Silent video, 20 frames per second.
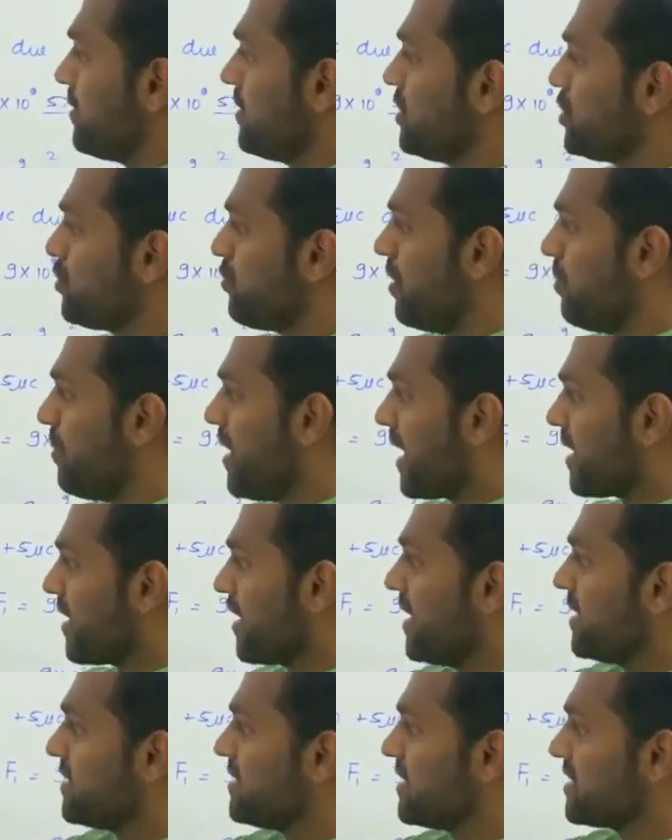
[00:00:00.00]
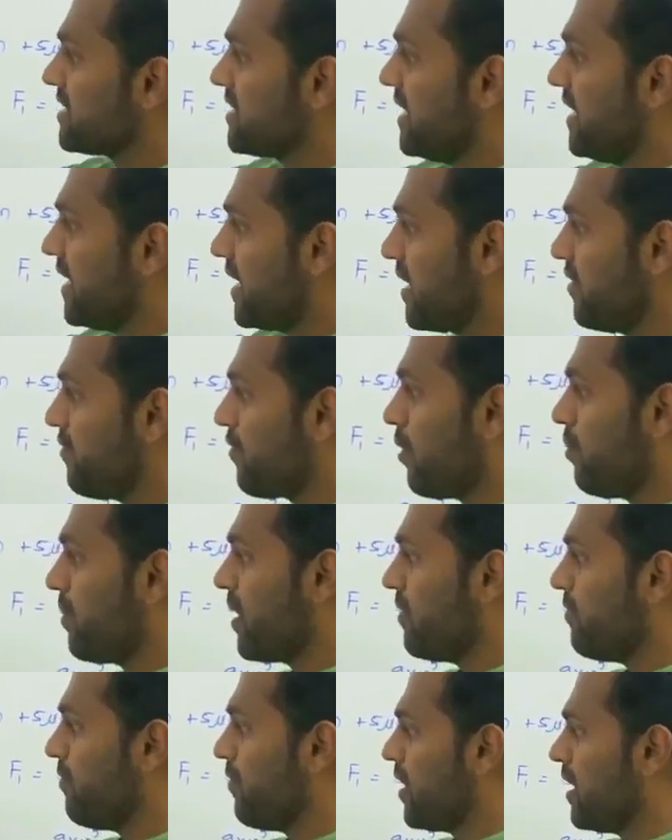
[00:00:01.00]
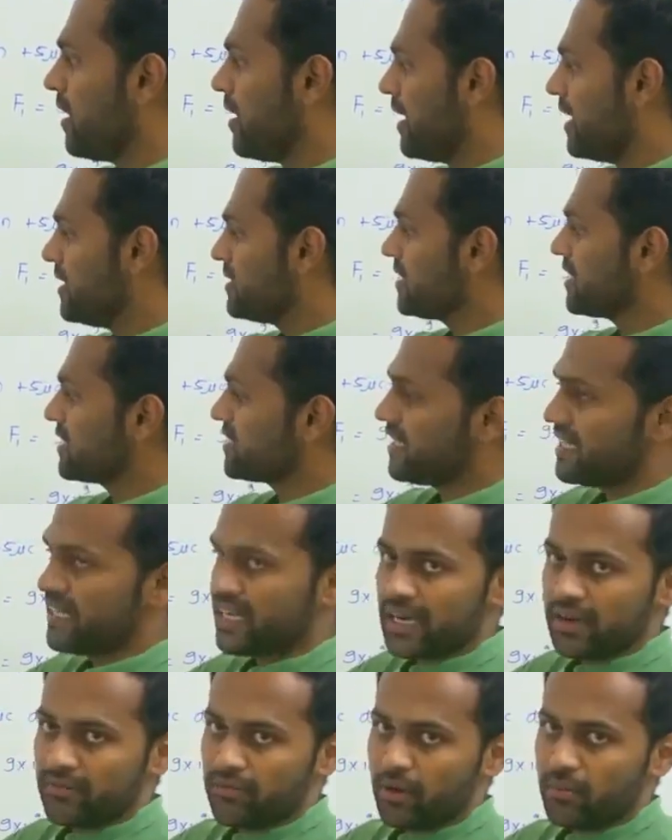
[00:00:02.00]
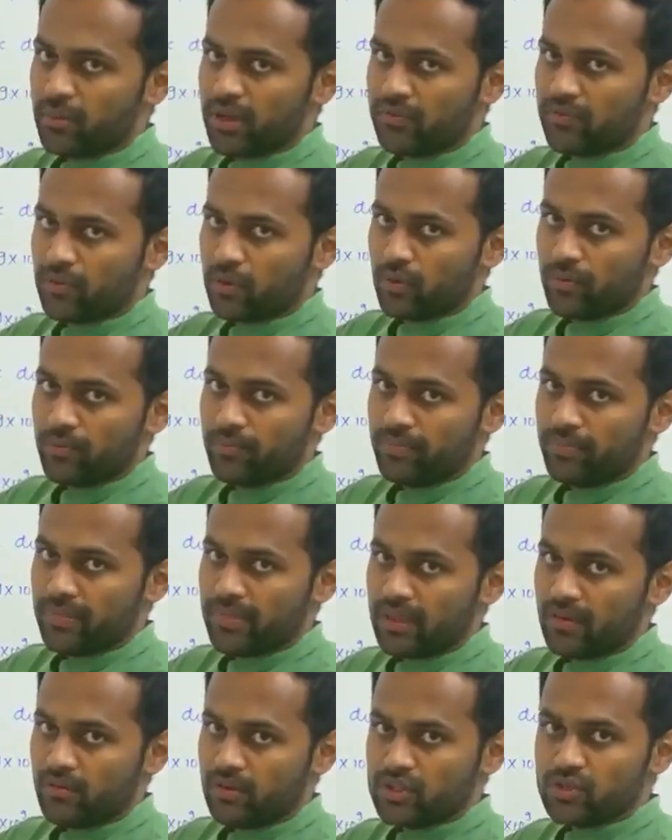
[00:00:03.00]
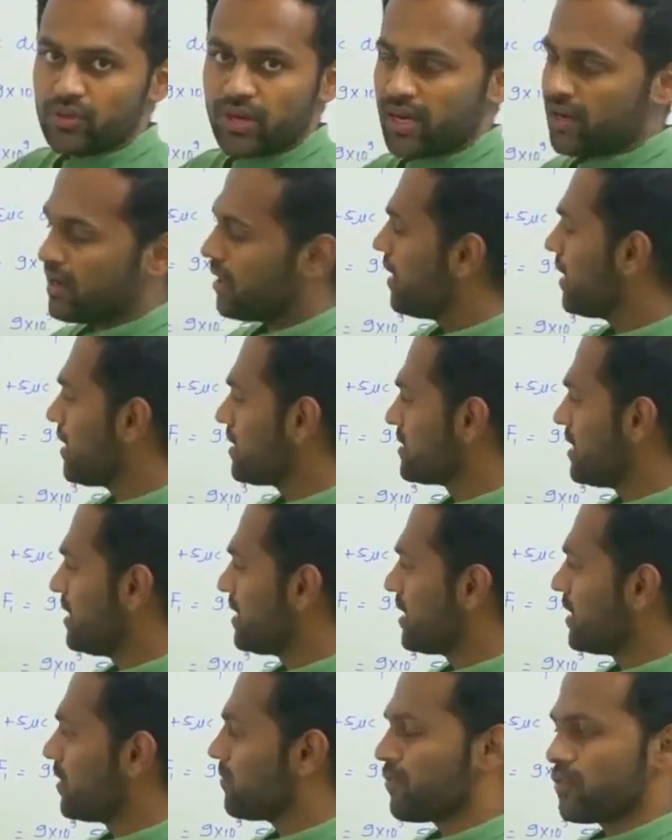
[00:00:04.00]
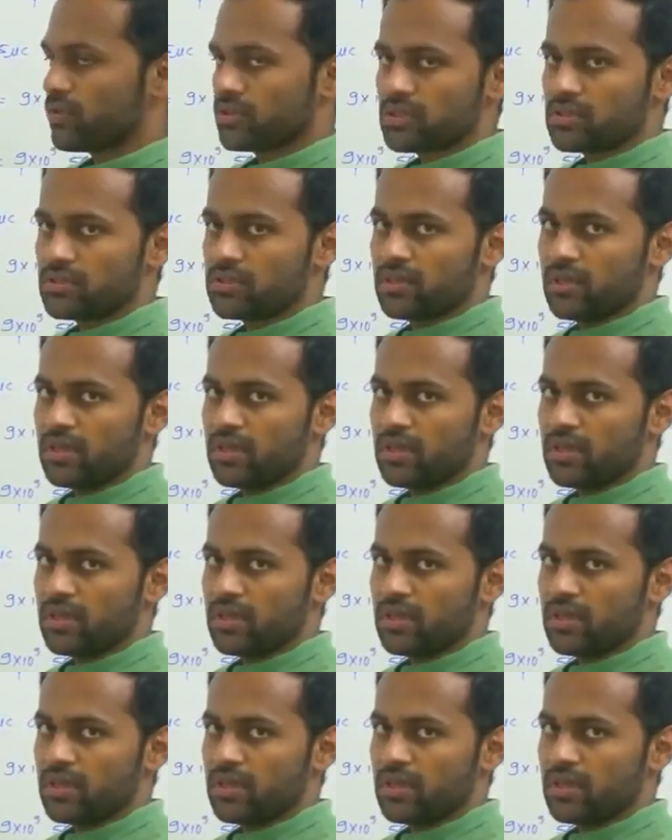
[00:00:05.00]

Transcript: this will be acting at 60 degree from F1 and 60 degree from F2. Which one? Resultant force.